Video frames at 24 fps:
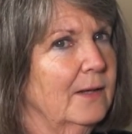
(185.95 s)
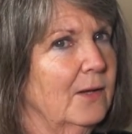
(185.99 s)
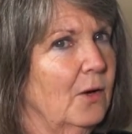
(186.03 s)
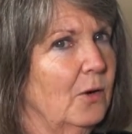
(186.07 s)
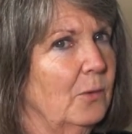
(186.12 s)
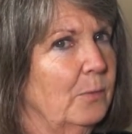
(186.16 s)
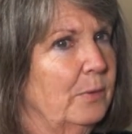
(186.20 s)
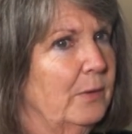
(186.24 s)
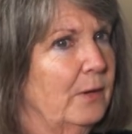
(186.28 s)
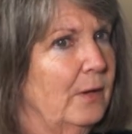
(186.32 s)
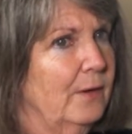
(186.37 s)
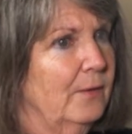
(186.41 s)

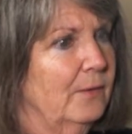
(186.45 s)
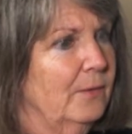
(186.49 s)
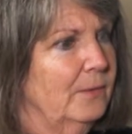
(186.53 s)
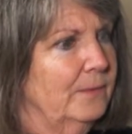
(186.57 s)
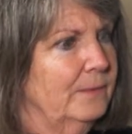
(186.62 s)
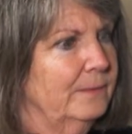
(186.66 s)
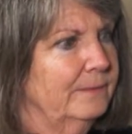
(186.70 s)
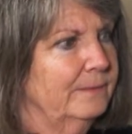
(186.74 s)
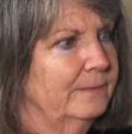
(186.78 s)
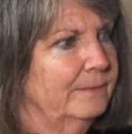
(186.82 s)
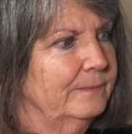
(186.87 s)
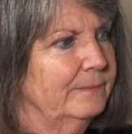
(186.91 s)
GoPro,
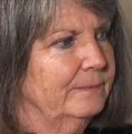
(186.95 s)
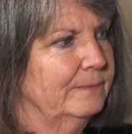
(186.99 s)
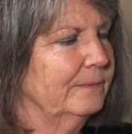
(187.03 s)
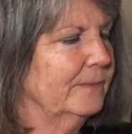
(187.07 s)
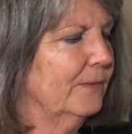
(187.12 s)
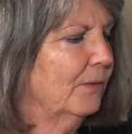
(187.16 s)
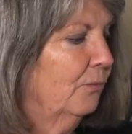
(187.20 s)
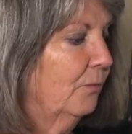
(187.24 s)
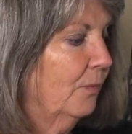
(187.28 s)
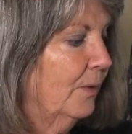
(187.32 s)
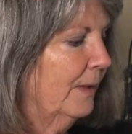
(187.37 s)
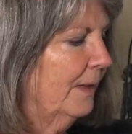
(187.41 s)

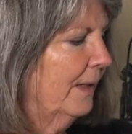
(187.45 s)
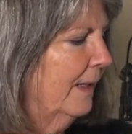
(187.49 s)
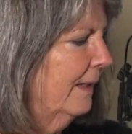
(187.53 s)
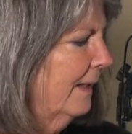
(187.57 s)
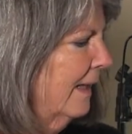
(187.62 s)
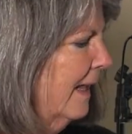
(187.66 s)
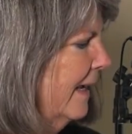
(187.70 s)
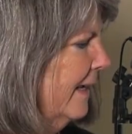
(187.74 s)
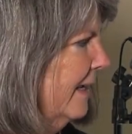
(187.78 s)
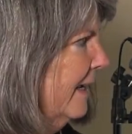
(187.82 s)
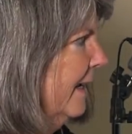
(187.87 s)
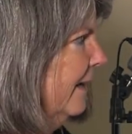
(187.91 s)
really
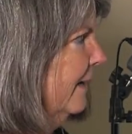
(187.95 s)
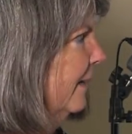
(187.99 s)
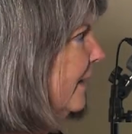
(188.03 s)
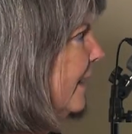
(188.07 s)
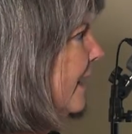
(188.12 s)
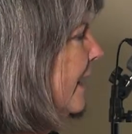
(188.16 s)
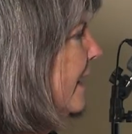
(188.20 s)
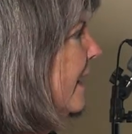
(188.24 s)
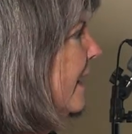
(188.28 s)
like it.